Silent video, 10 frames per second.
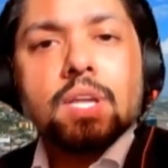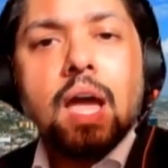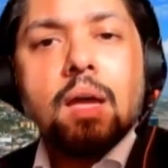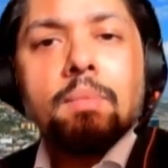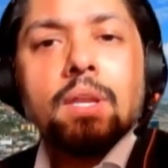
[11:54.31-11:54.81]

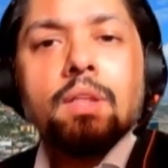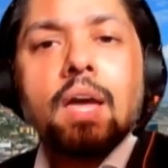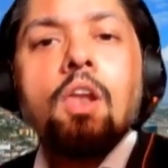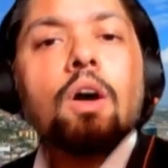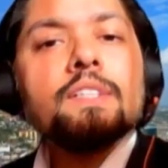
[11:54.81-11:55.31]
I mean, a
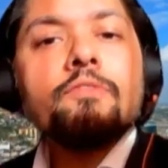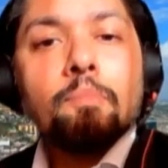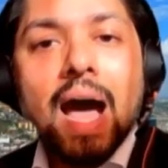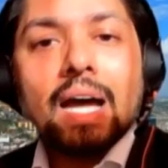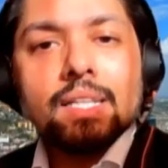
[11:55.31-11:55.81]
lot of
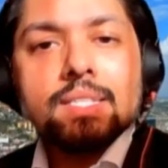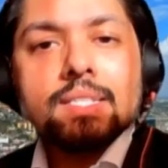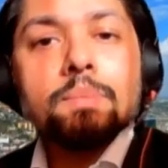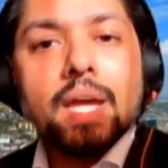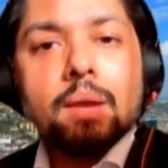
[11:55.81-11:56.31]
bad is
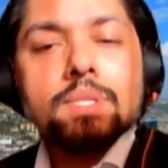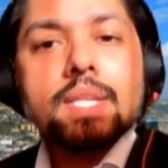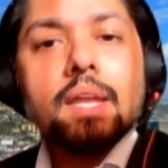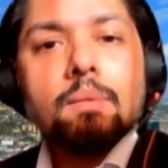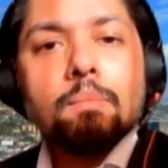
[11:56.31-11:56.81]
sometimes
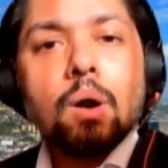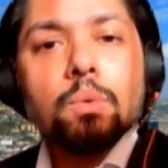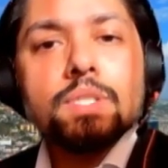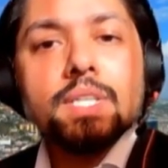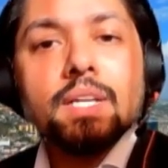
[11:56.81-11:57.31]
said
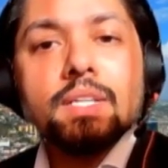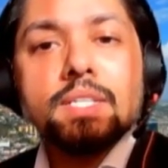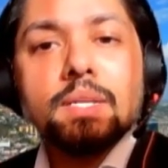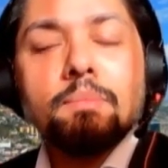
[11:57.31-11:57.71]
about TNT,